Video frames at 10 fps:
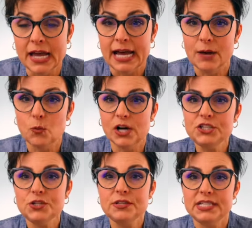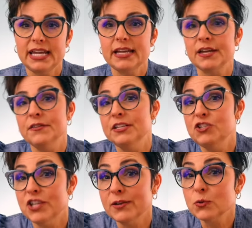I want you to take the
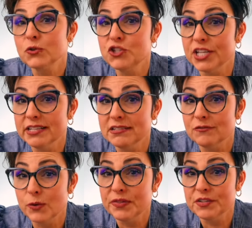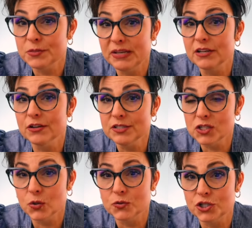general gist of what the speaker has
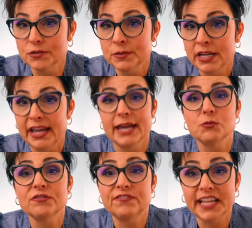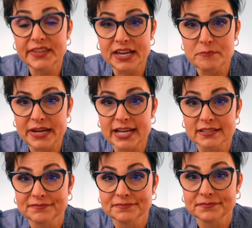told you and reflect that
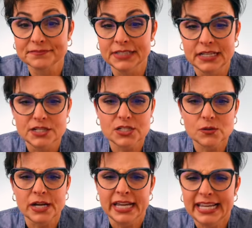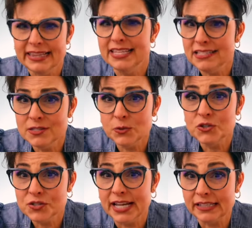back. So, this is what
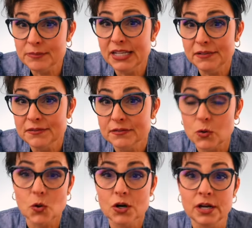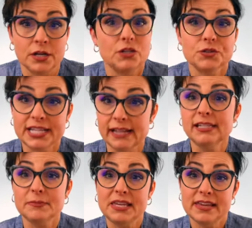you're telling me, or you're
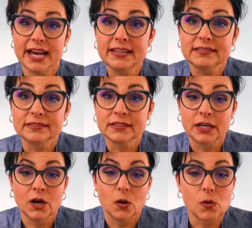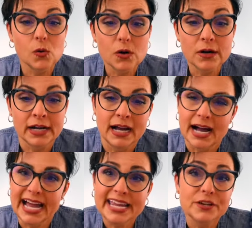telling me that, or
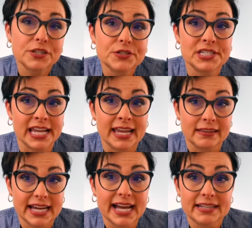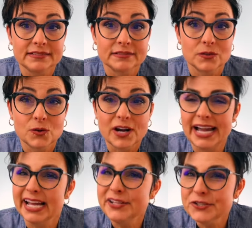I hear you saying that, or
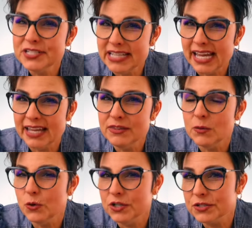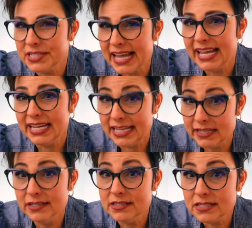I understand that what you're saying
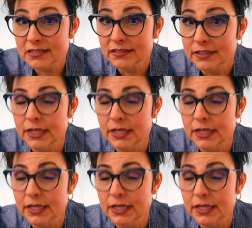is,